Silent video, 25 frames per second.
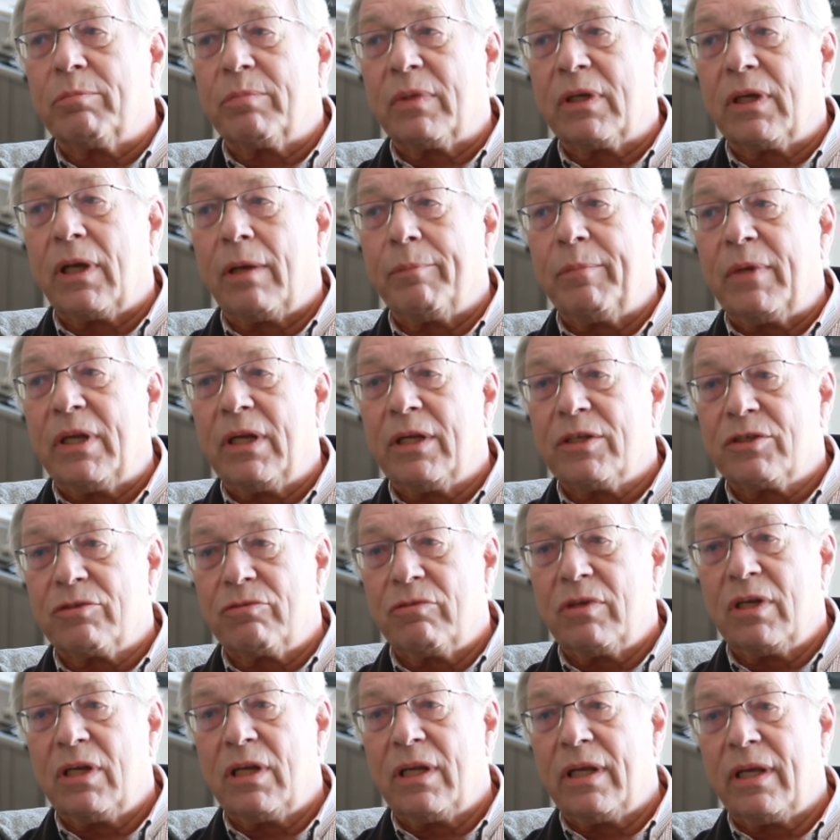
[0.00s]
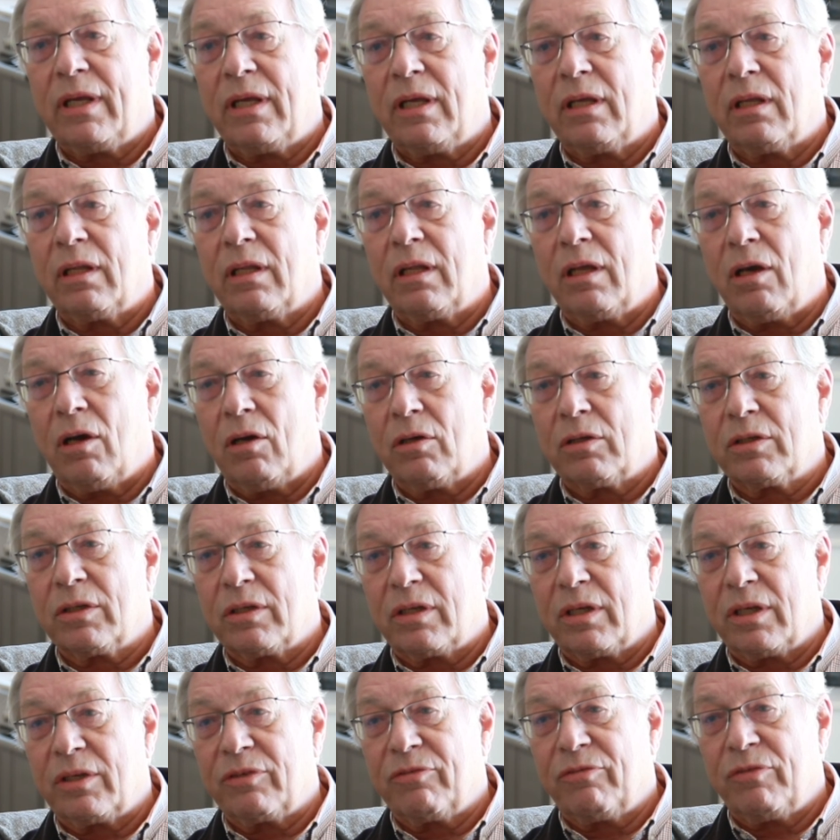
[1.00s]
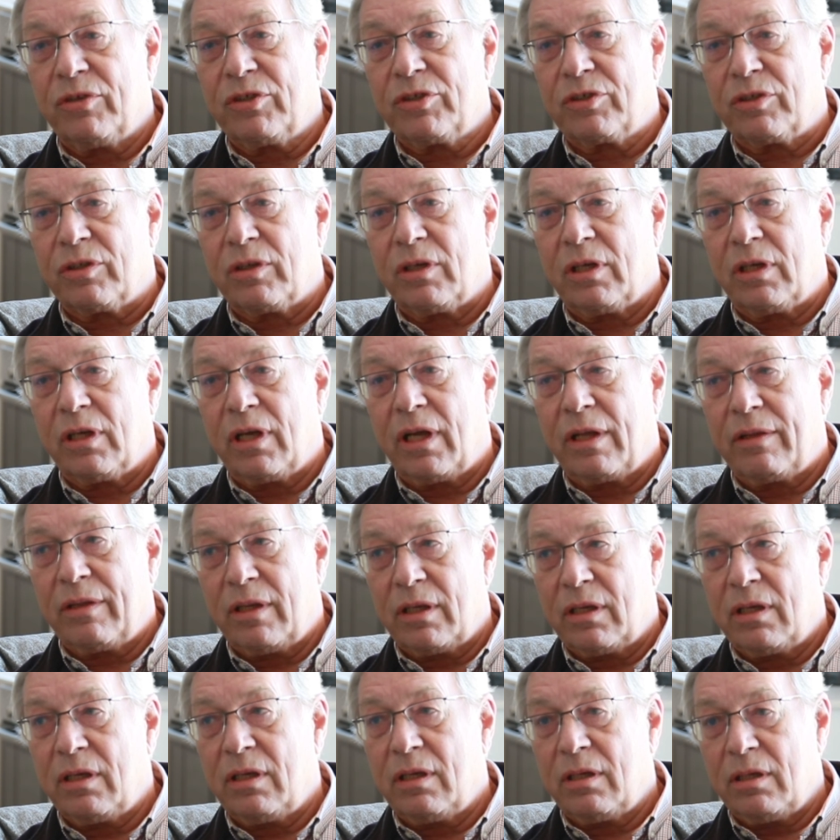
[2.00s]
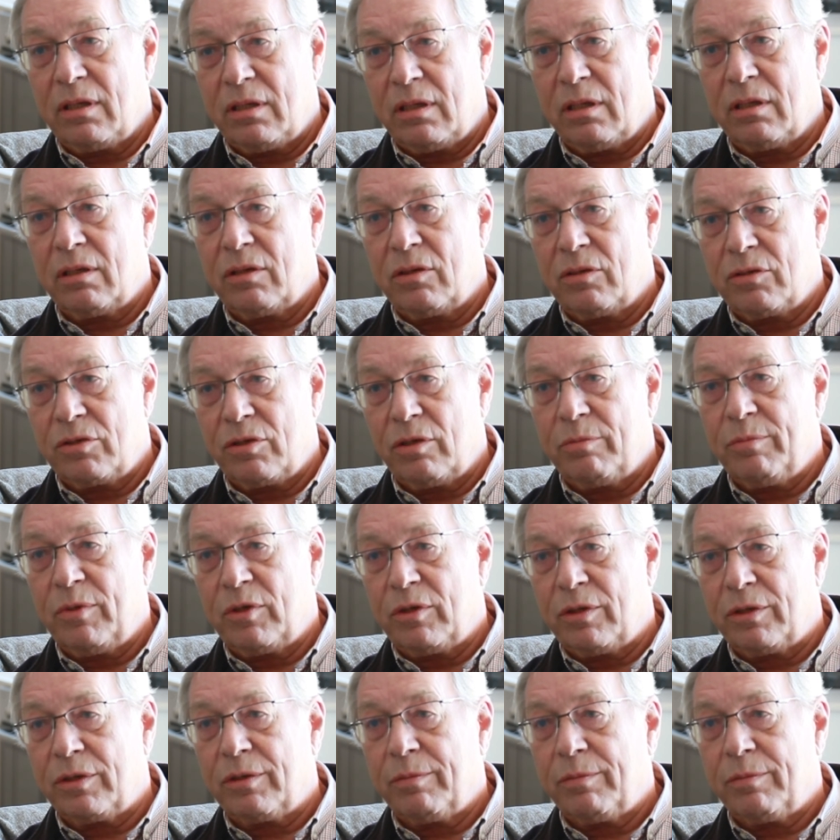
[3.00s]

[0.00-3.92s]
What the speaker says: But I mean, it's really the architect's vision, and I think he did a good job on it.